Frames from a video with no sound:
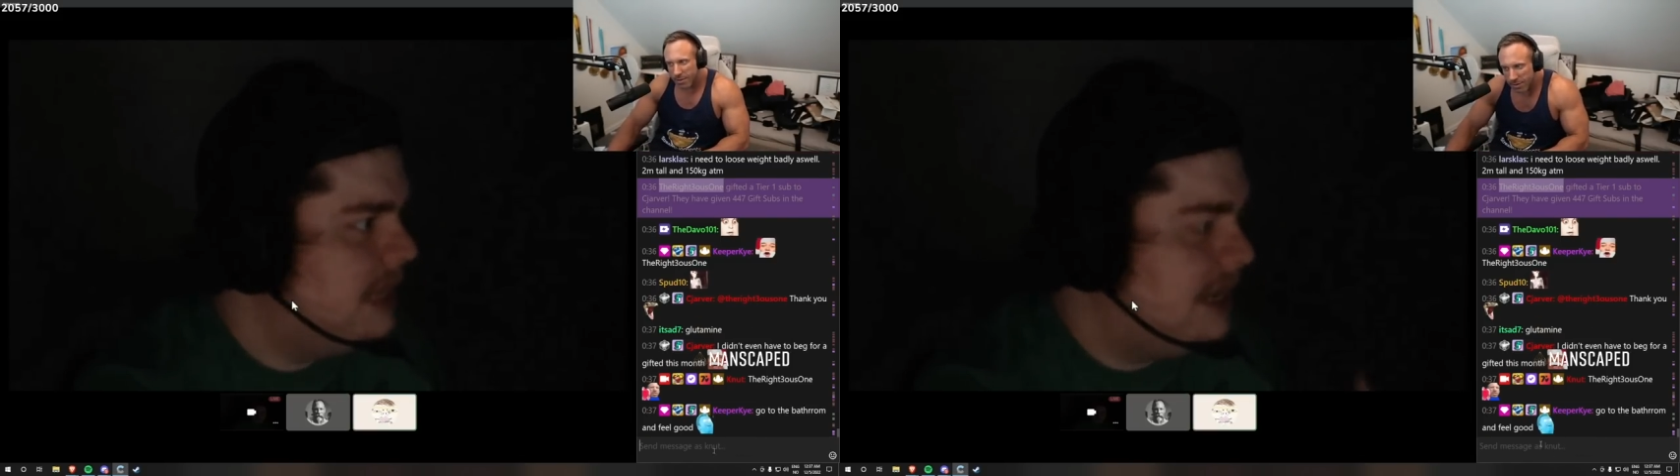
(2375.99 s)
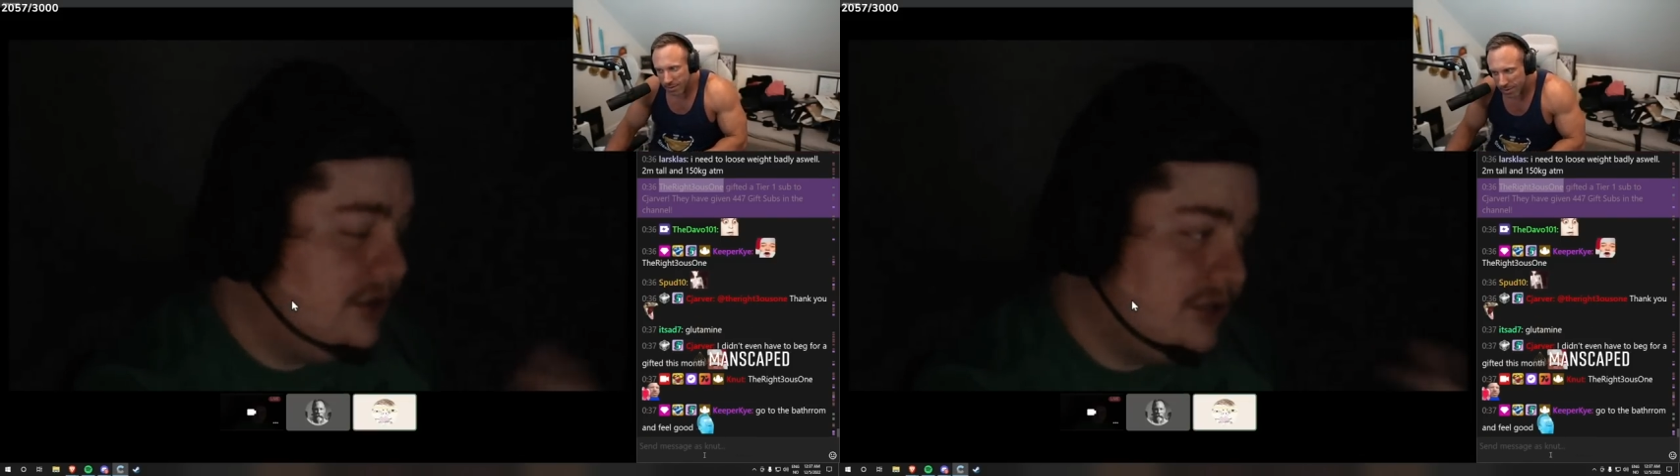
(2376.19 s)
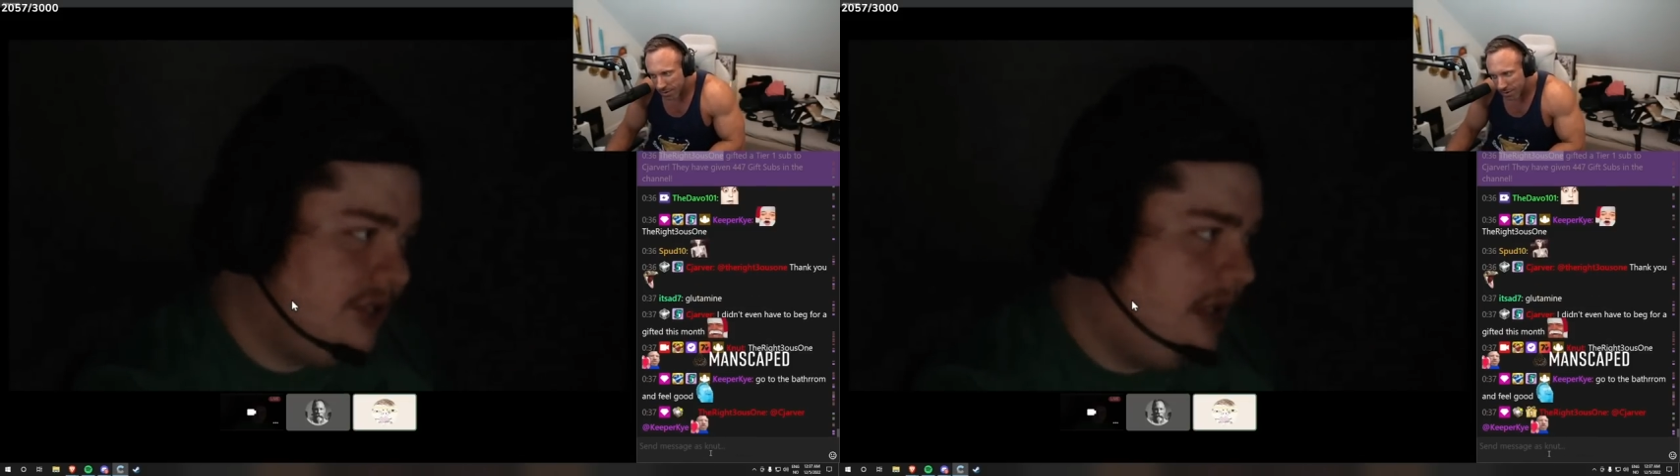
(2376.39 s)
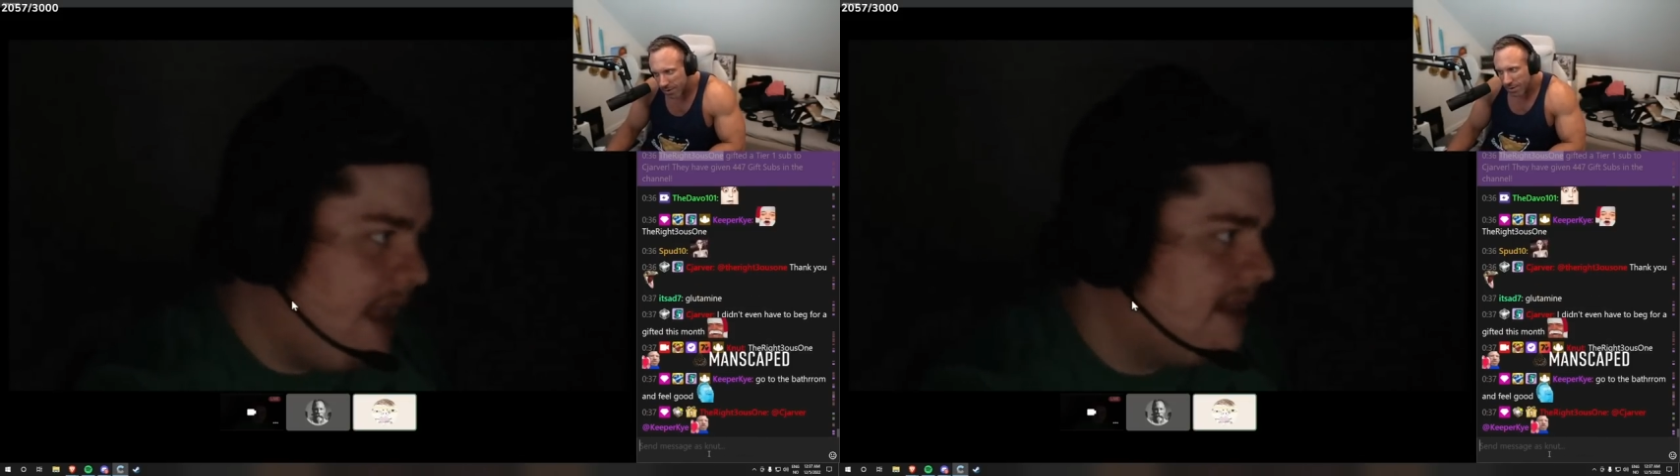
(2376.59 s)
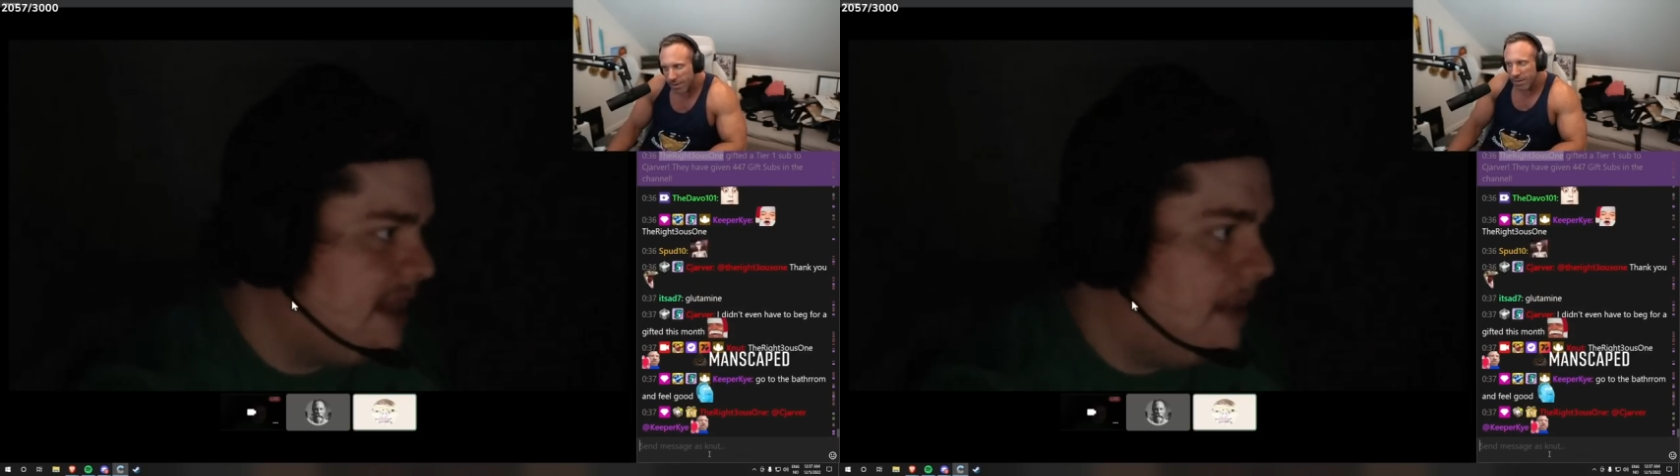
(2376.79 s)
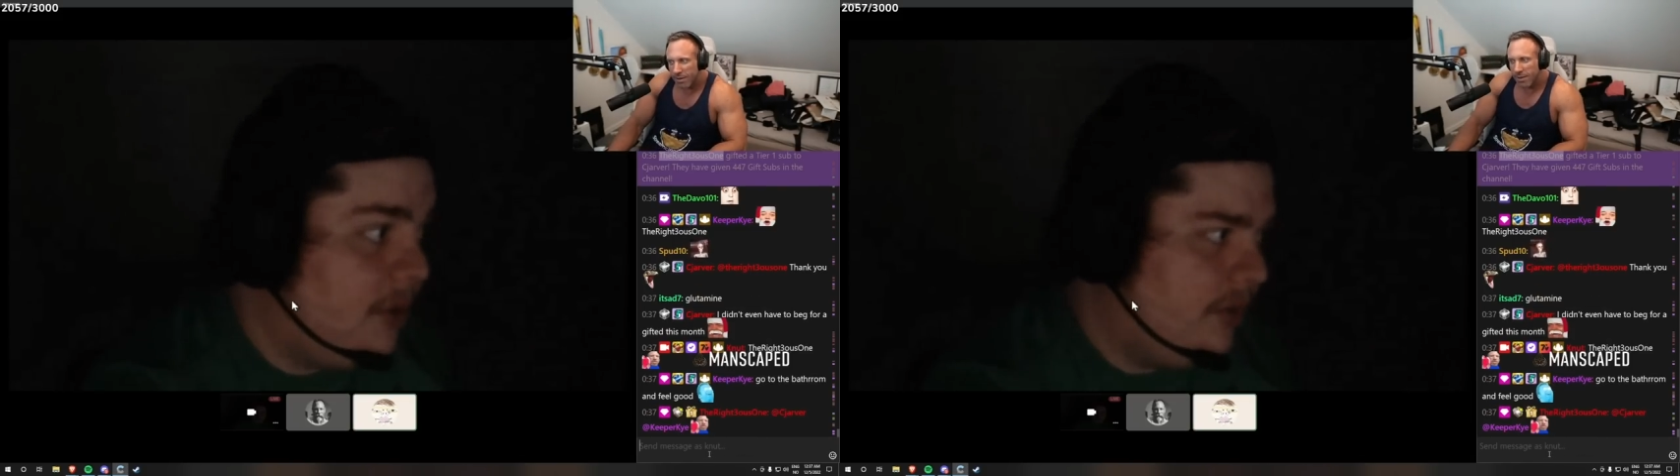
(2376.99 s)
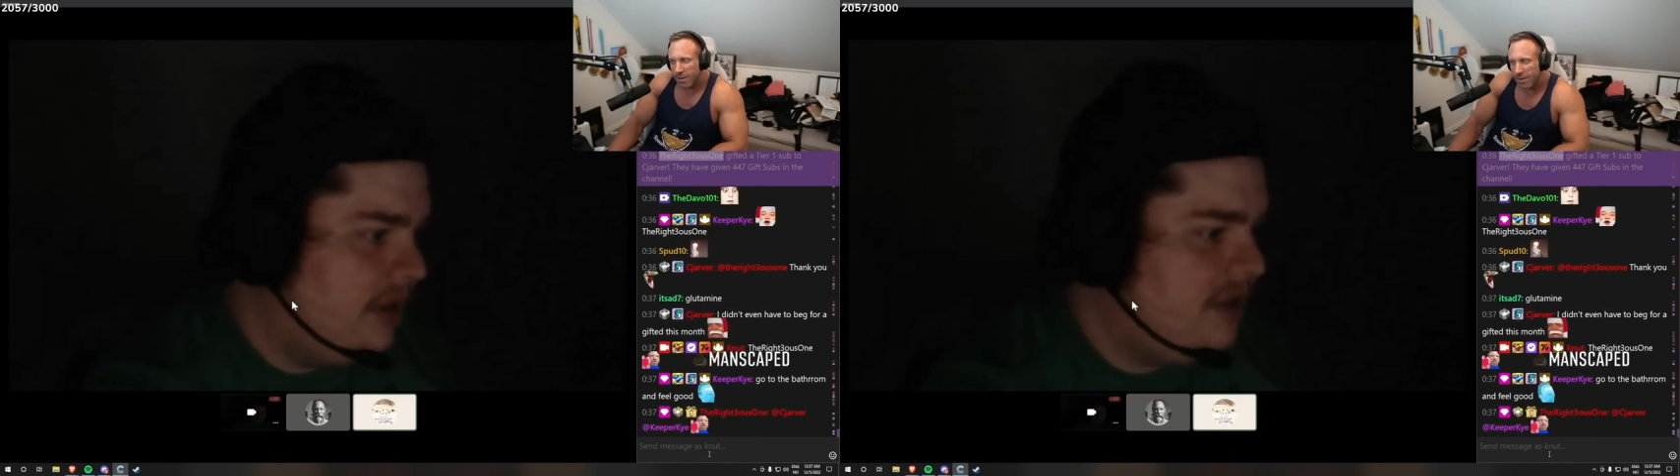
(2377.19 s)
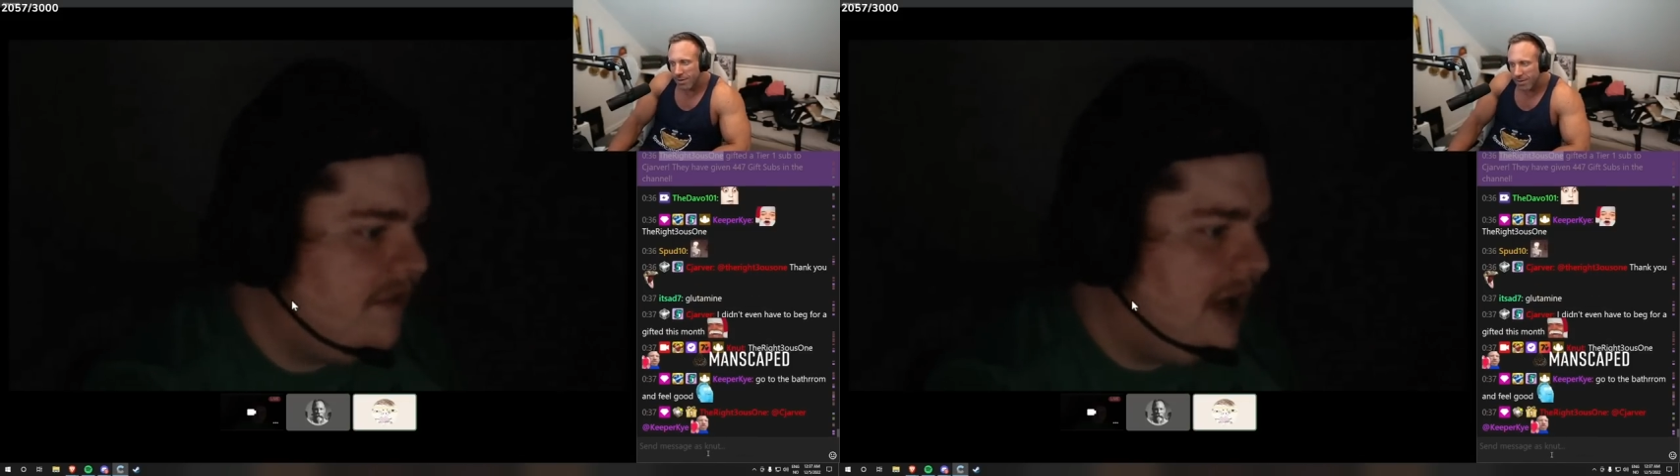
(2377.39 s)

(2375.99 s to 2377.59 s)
and usually I eat that meal really